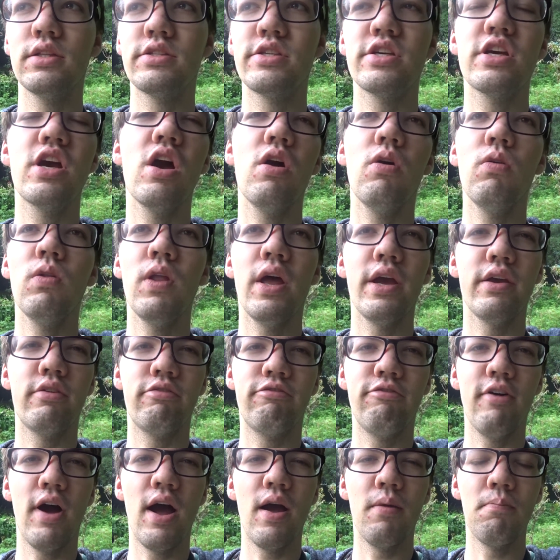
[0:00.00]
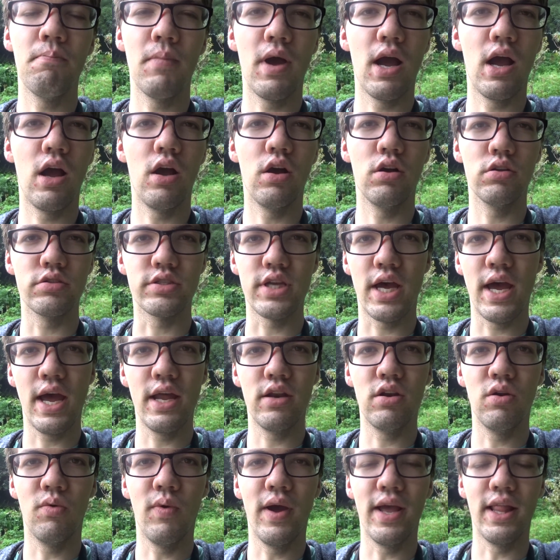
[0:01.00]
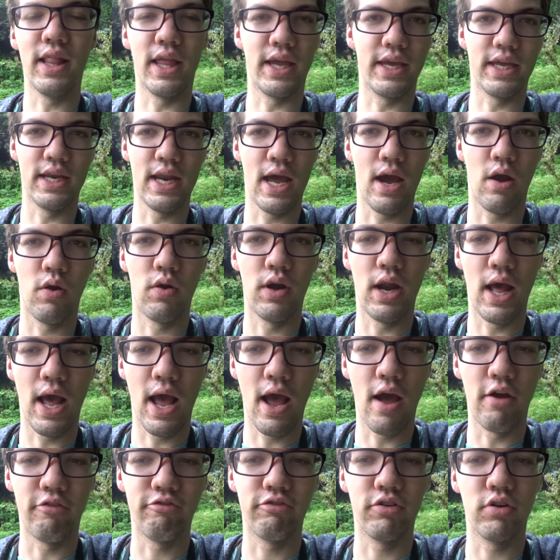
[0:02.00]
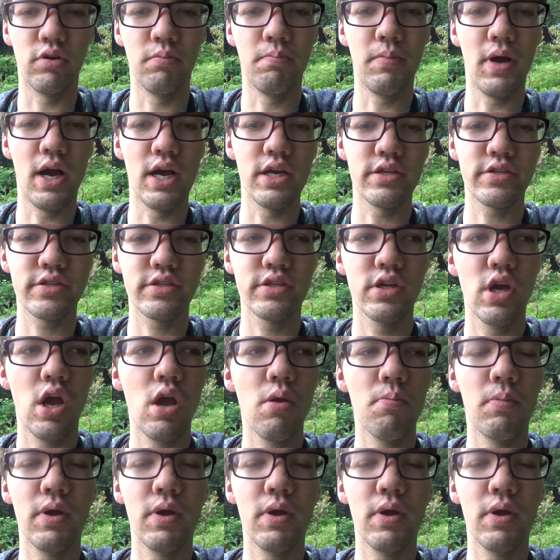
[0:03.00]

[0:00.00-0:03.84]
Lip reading: to go like 5 miles, I had to wait like an hour and a half for a bus.